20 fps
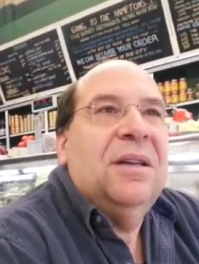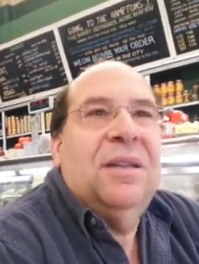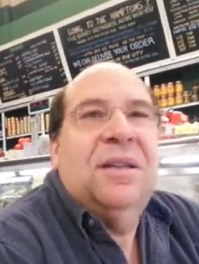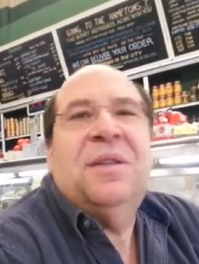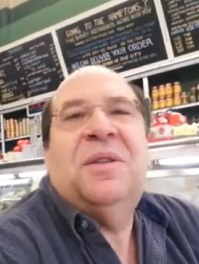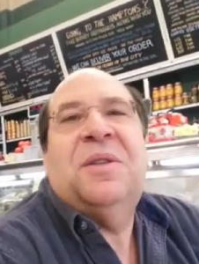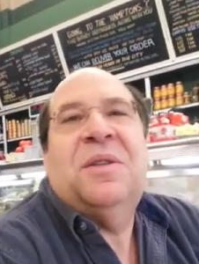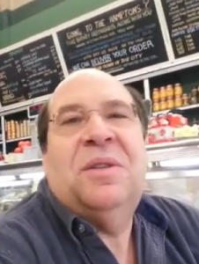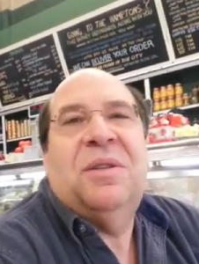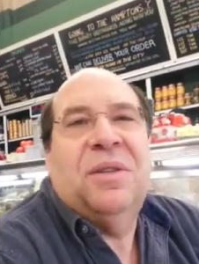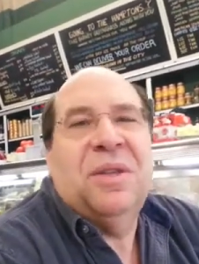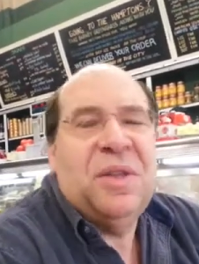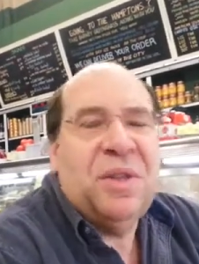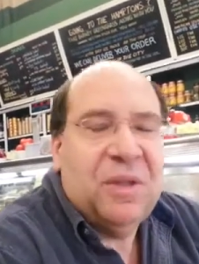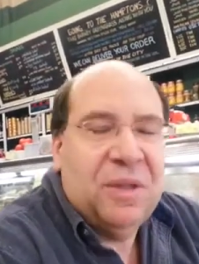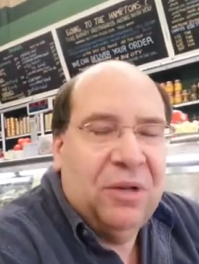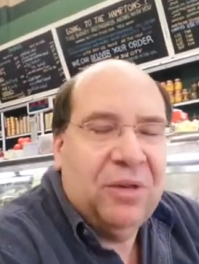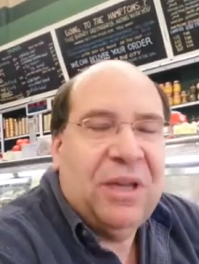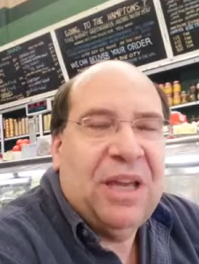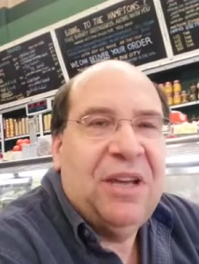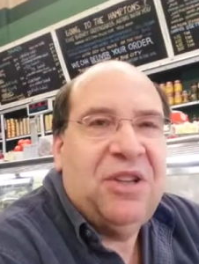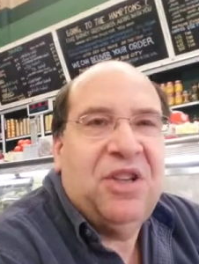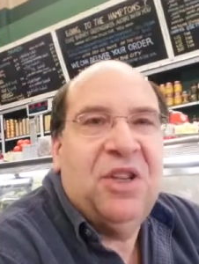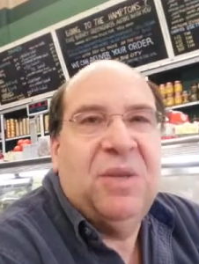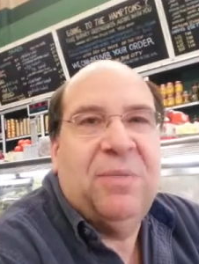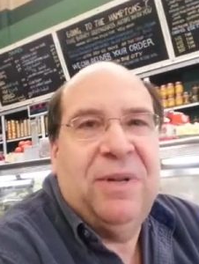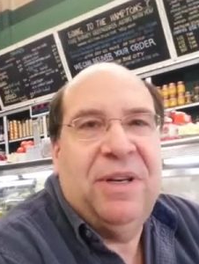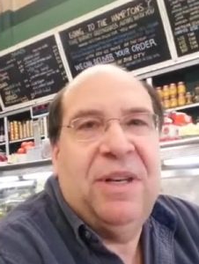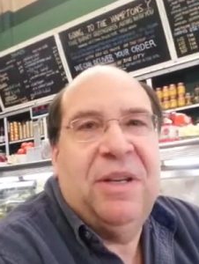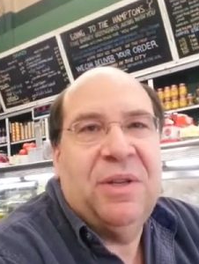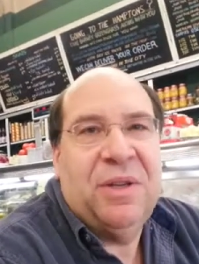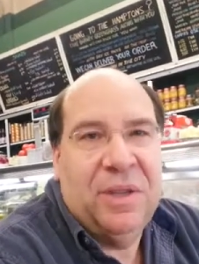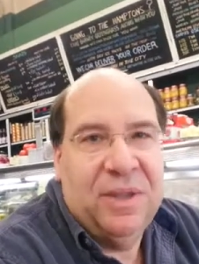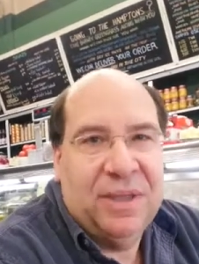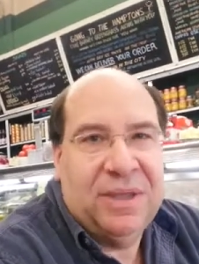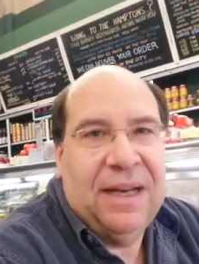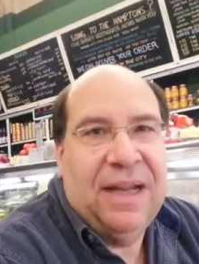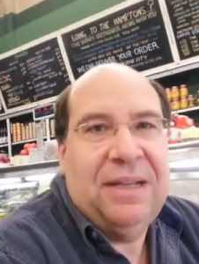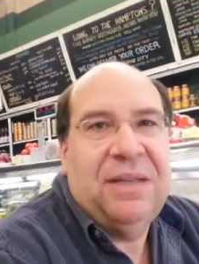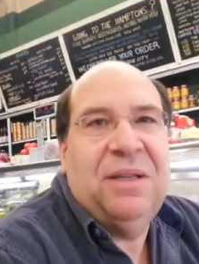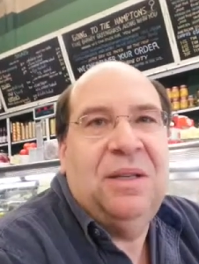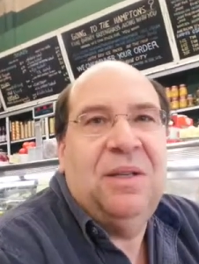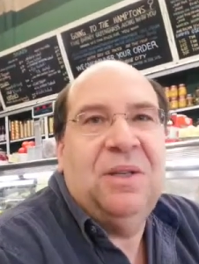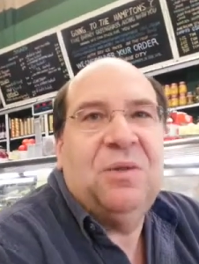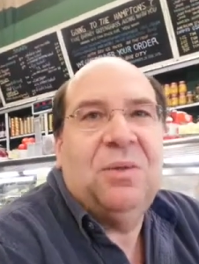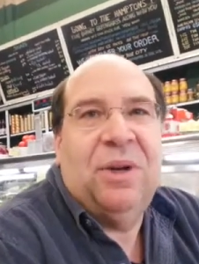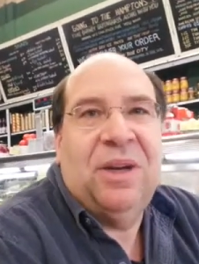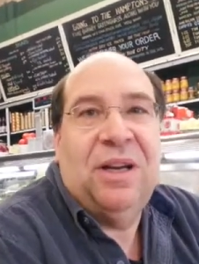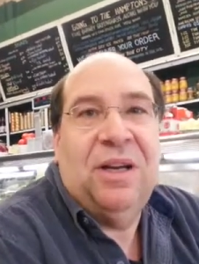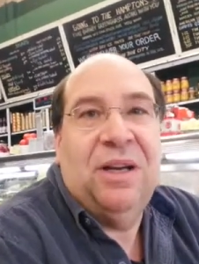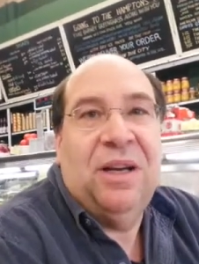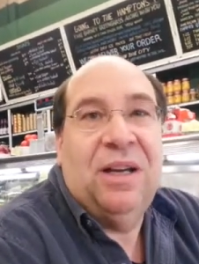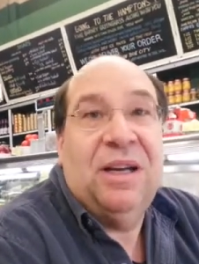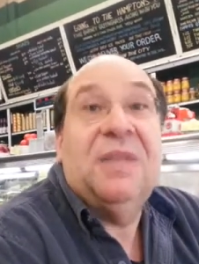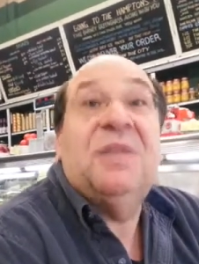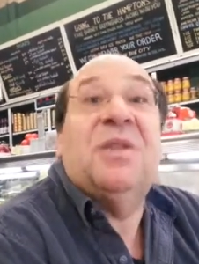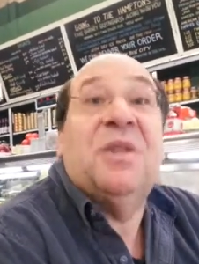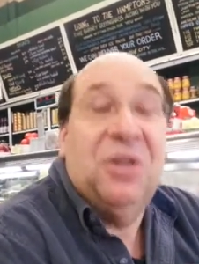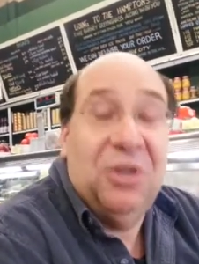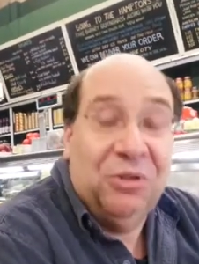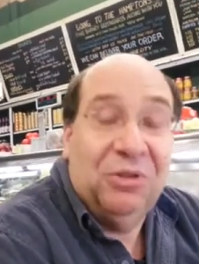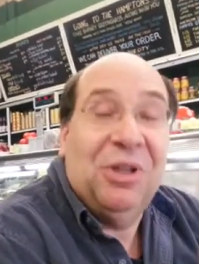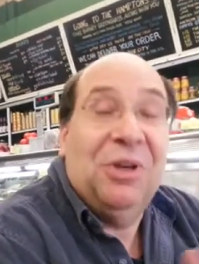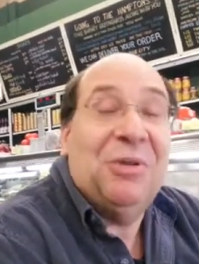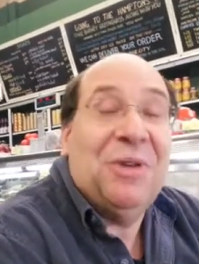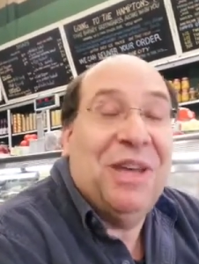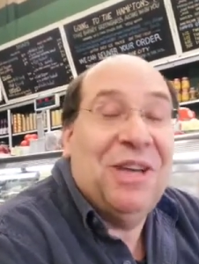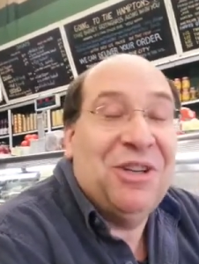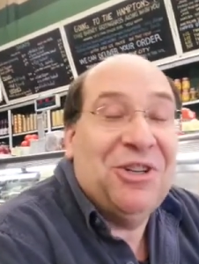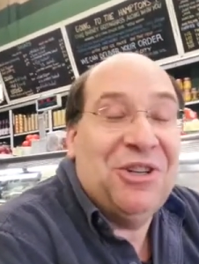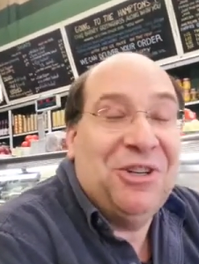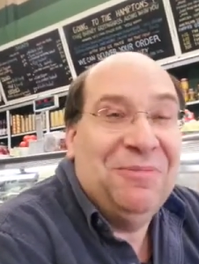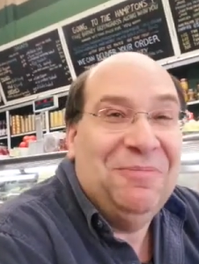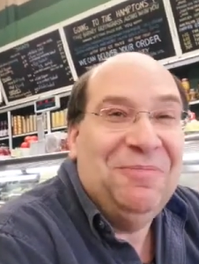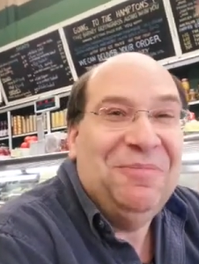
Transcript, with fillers: This this location's been here since 1929. It's the new location.